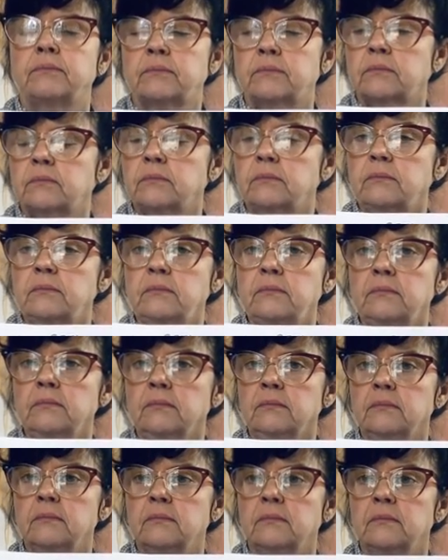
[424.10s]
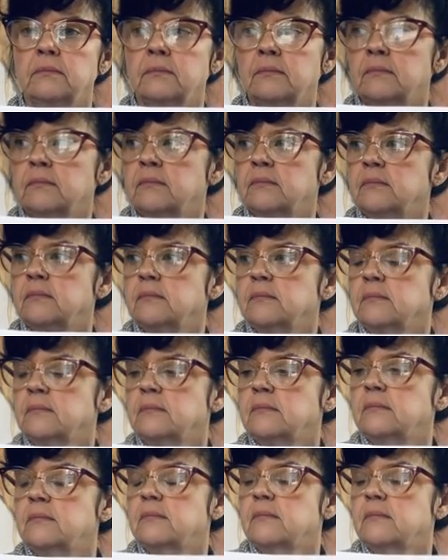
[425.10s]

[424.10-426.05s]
[no speech]